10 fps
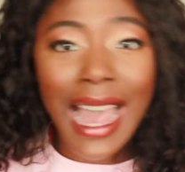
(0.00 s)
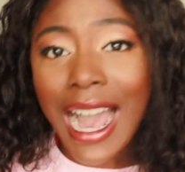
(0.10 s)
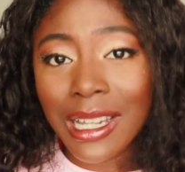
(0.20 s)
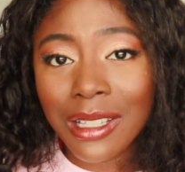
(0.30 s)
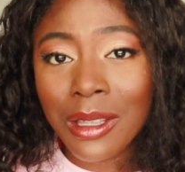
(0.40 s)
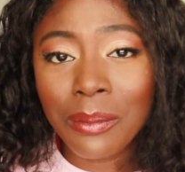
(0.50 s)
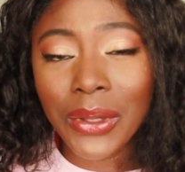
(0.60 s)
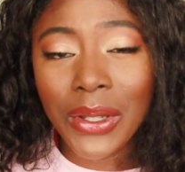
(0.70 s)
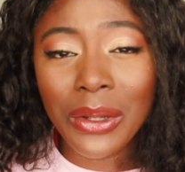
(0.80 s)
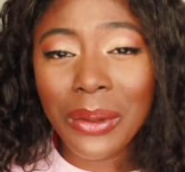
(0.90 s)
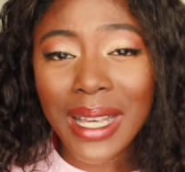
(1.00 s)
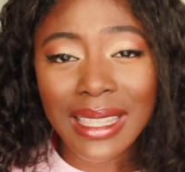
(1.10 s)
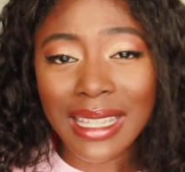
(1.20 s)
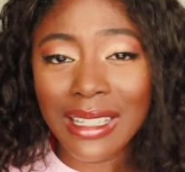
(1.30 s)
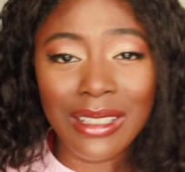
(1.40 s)
out of the blue
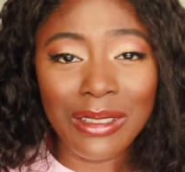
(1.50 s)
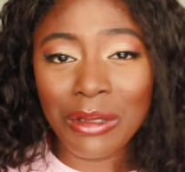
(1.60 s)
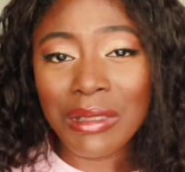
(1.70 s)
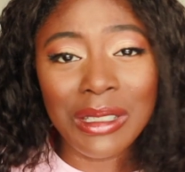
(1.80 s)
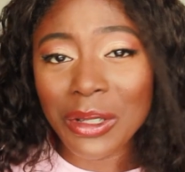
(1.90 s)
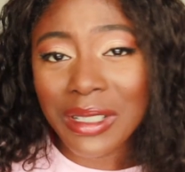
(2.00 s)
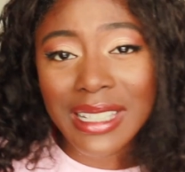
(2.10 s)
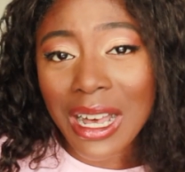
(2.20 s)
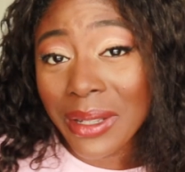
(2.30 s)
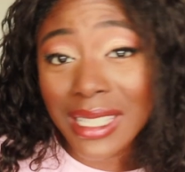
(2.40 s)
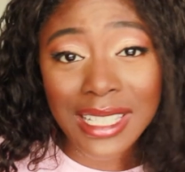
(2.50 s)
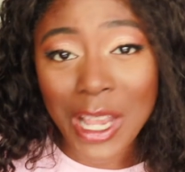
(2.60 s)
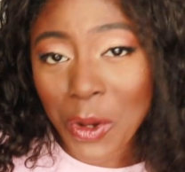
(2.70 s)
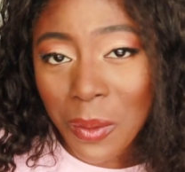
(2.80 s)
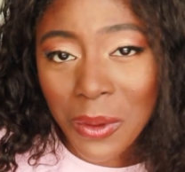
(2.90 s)
and then it turns out it's
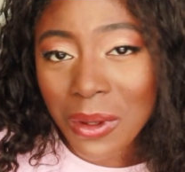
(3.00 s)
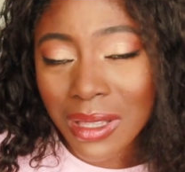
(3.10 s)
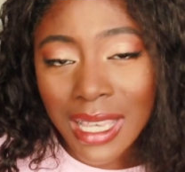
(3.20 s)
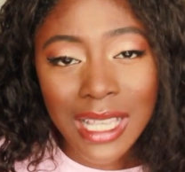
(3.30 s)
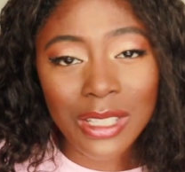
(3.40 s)
terrible.